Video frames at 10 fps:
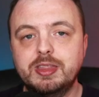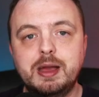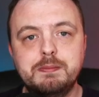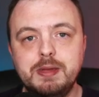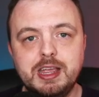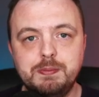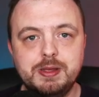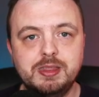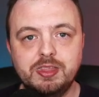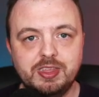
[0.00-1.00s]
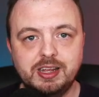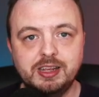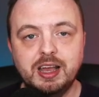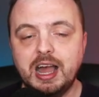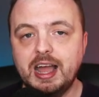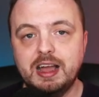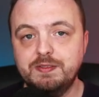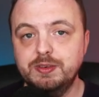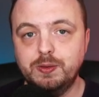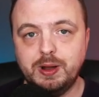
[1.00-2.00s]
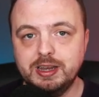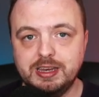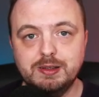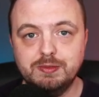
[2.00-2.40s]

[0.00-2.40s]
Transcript: That may be the thing. I have no idea